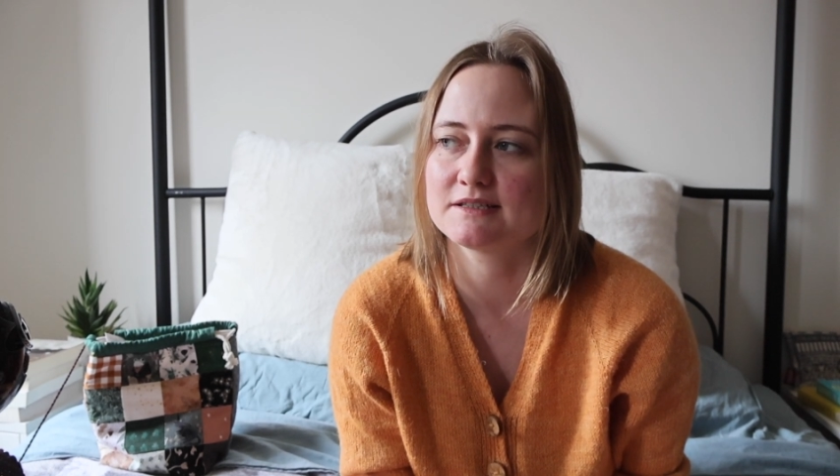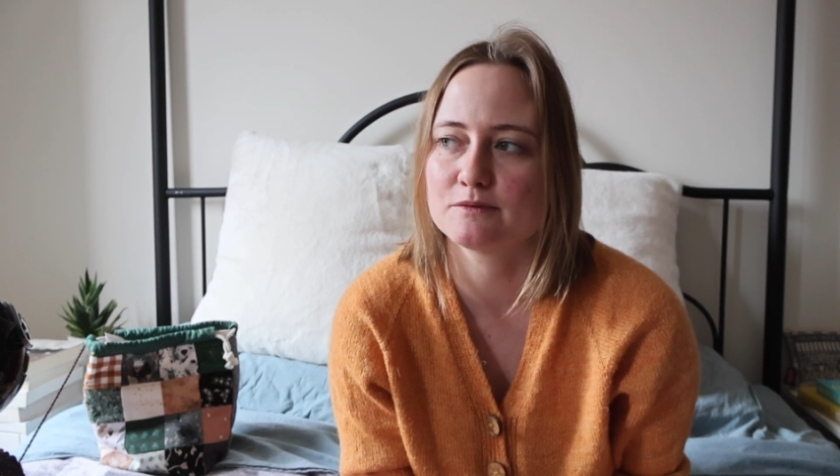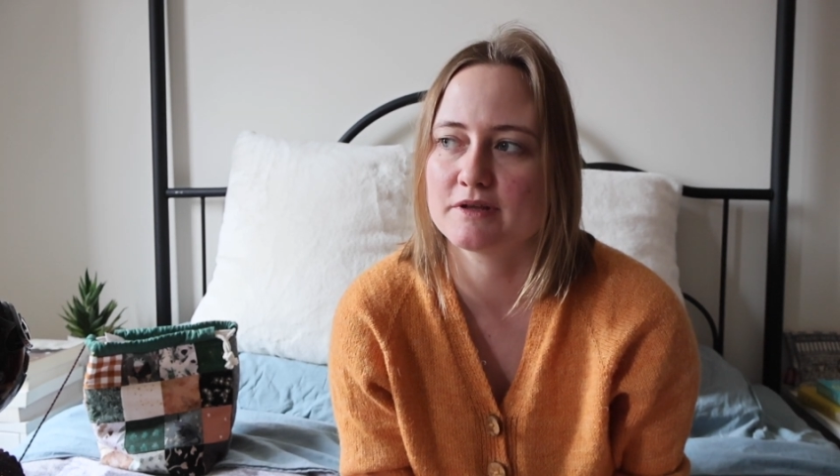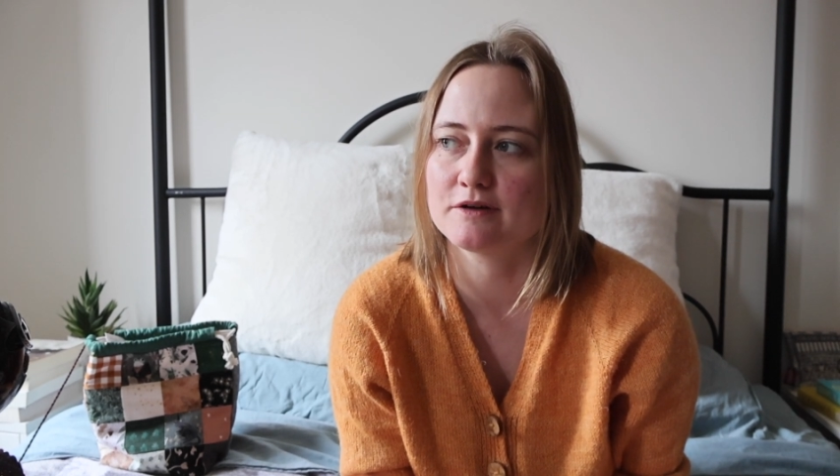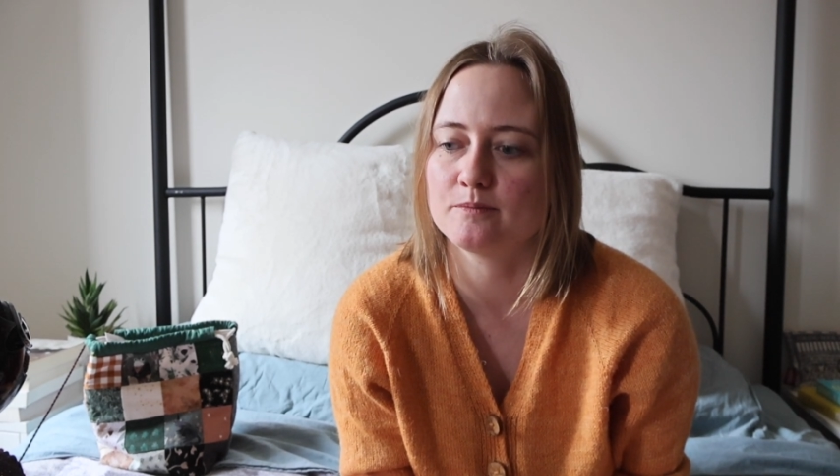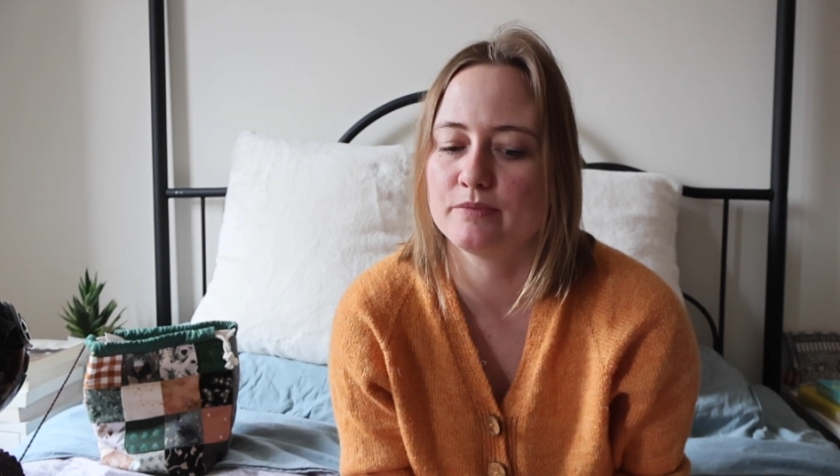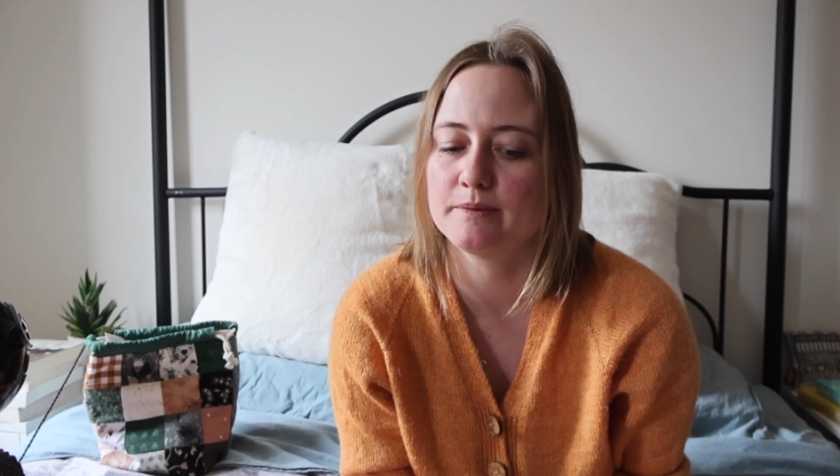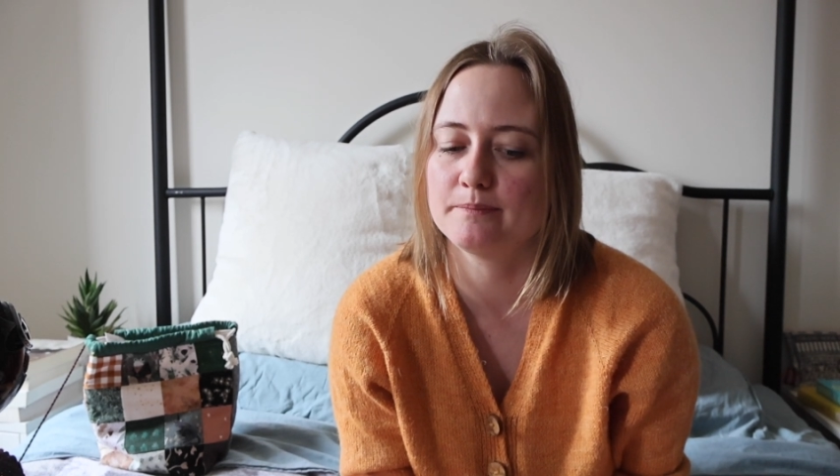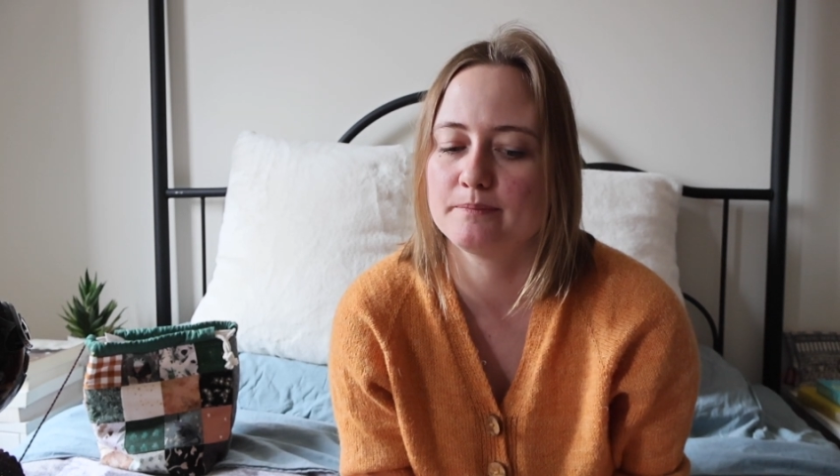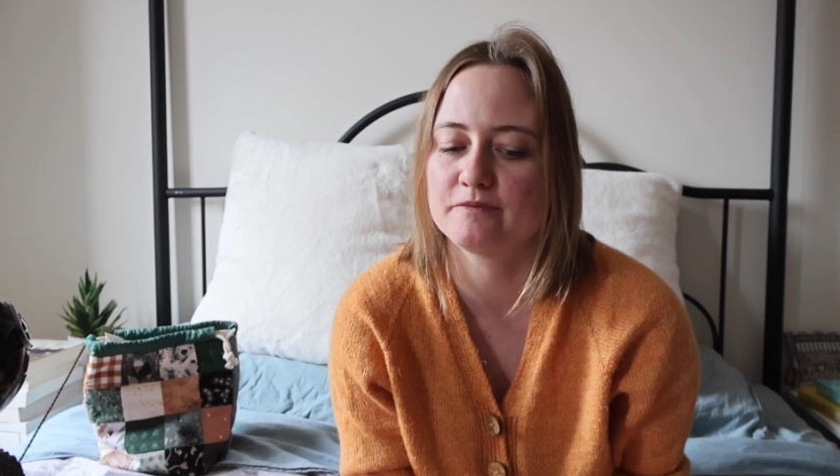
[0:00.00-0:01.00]
without
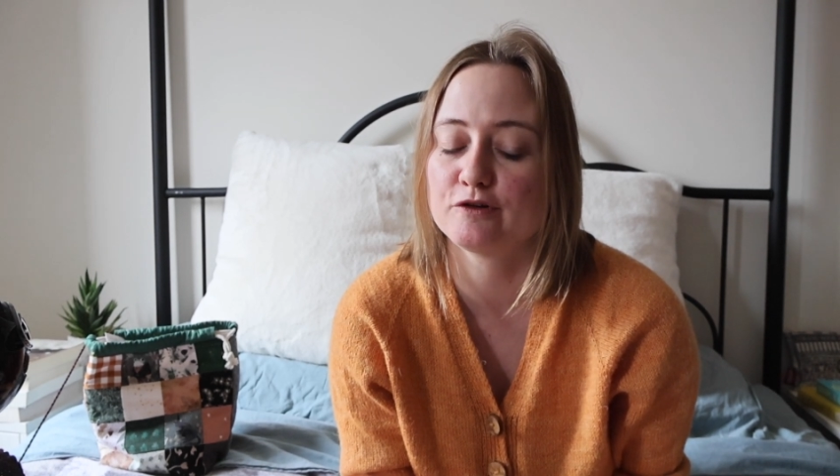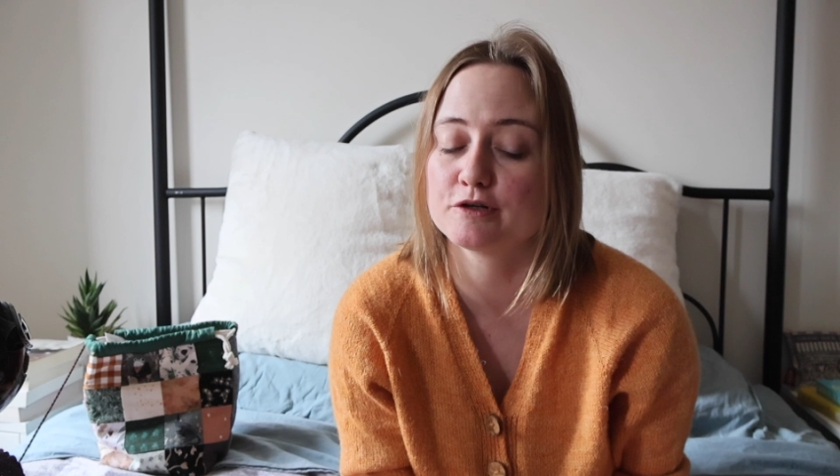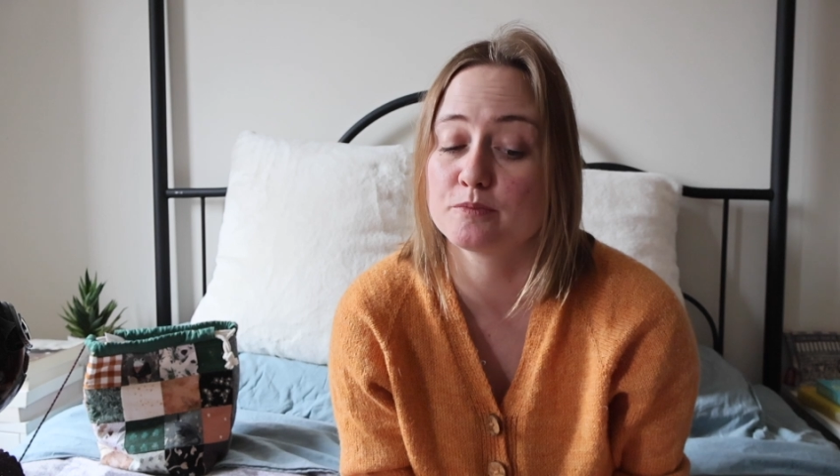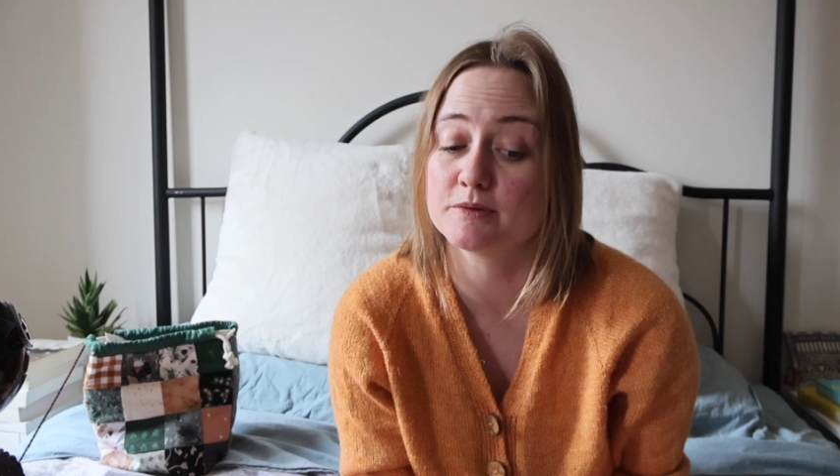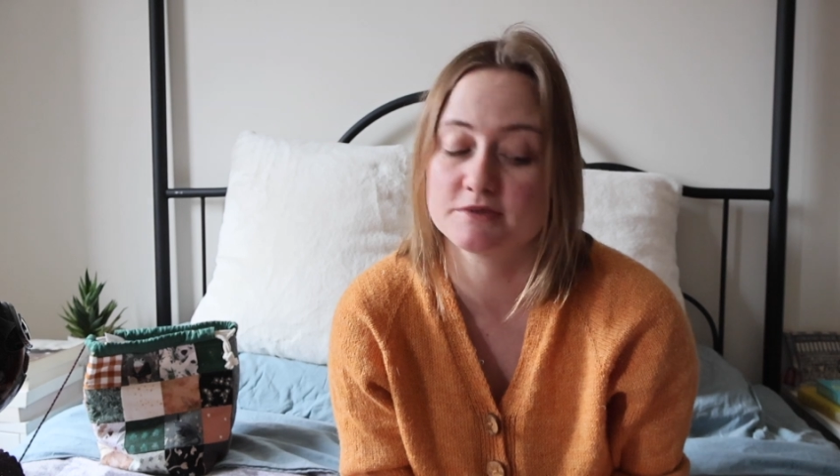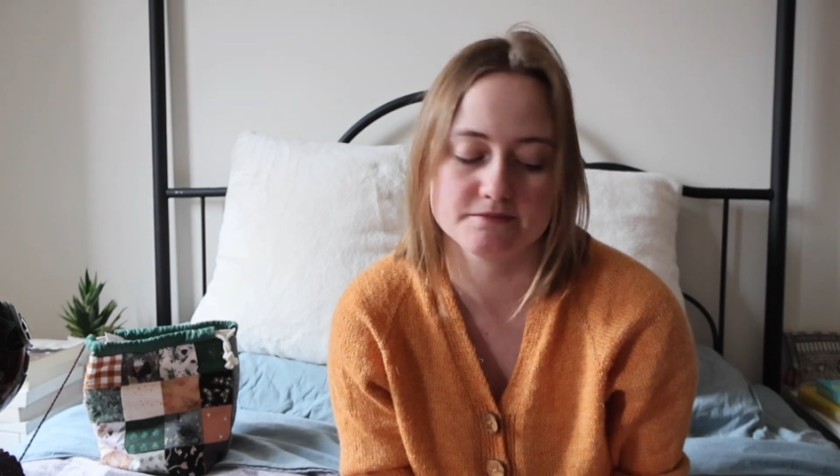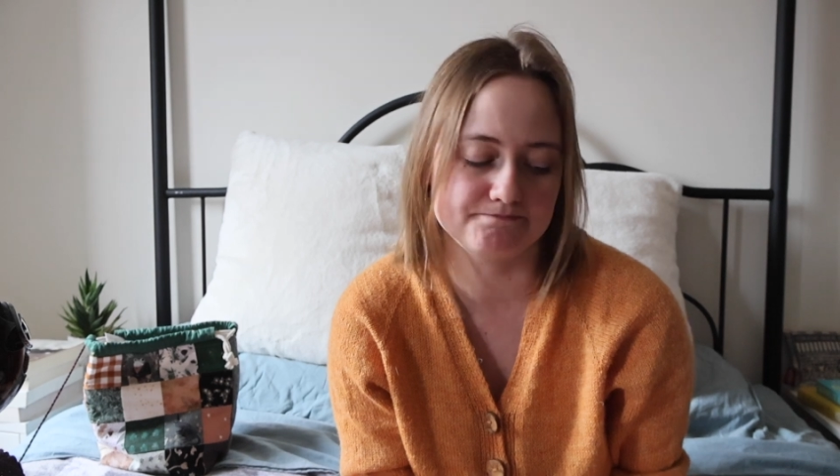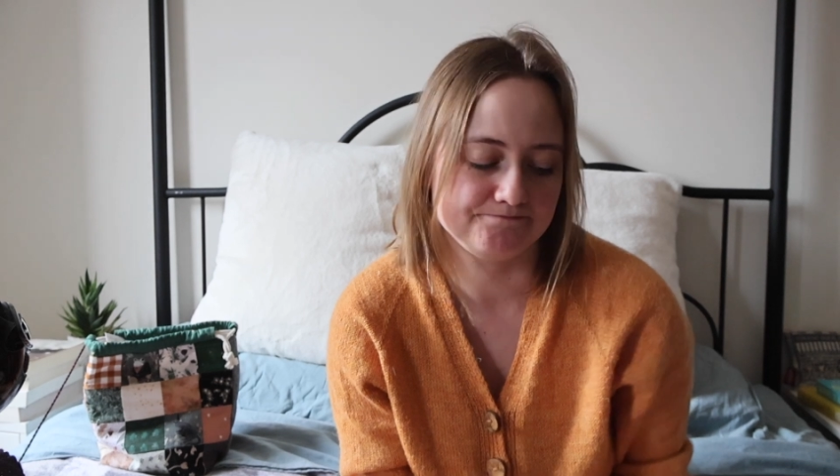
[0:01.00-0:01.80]
folded brims.